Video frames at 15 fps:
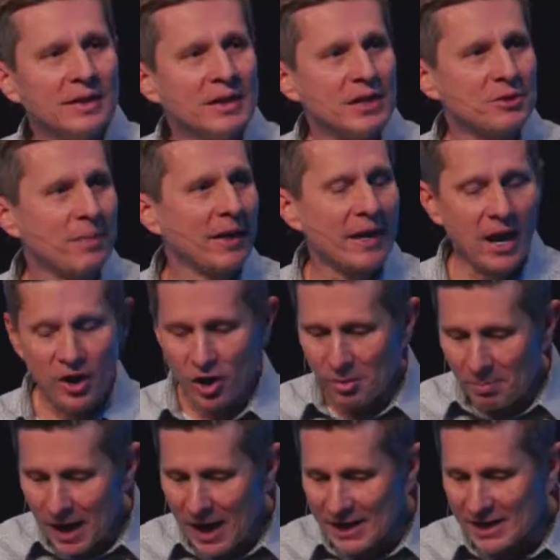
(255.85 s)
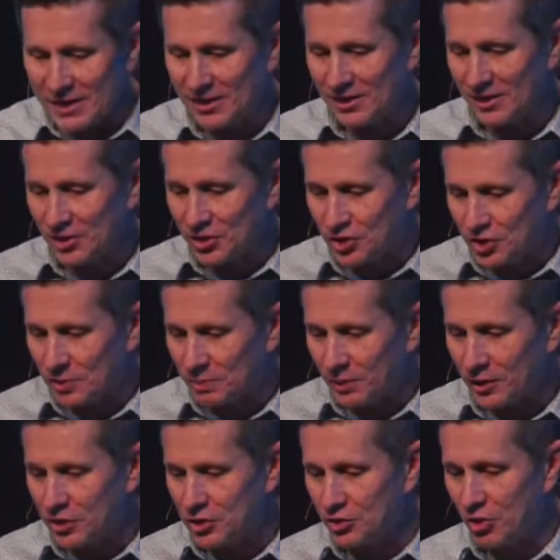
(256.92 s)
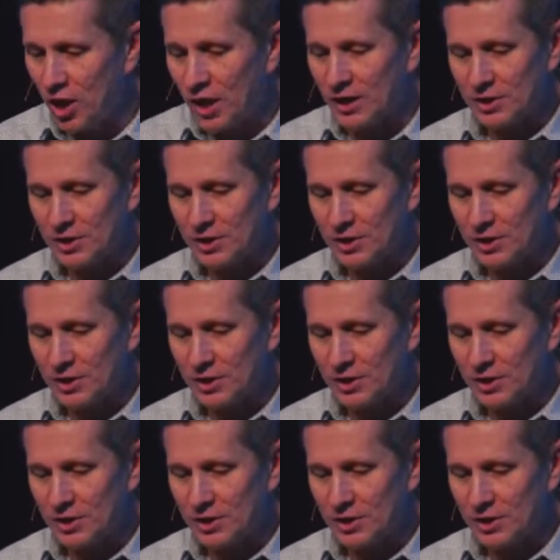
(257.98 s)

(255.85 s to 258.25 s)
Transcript: Is my God almighty and simply strong?